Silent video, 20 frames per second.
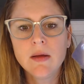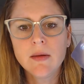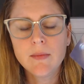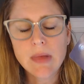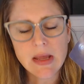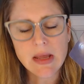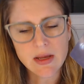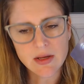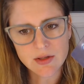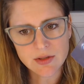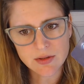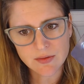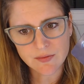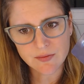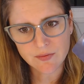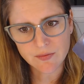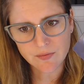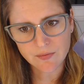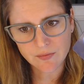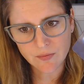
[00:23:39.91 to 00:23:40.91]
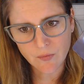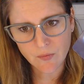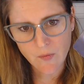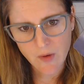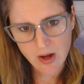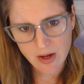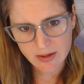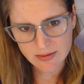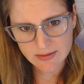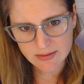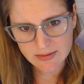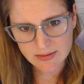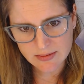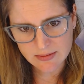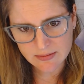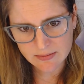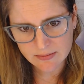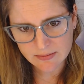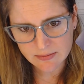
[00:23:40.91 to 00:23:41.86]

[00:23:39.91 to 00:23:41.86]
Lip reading: Page of Wands,